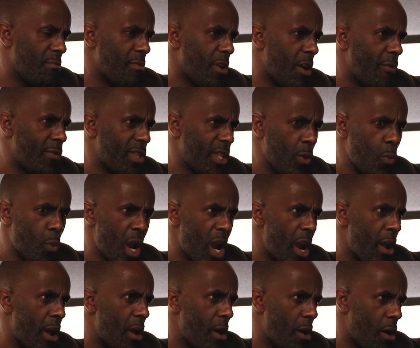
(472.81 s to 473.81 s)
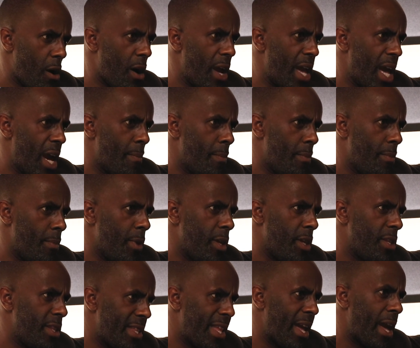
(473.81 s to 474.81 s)
obviously where I am
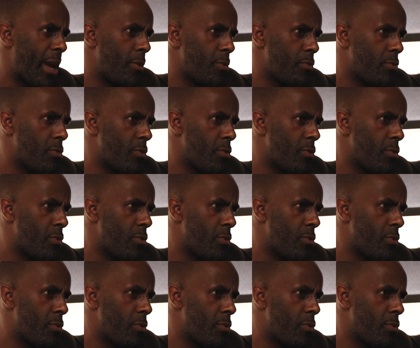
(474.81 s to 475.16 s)
now.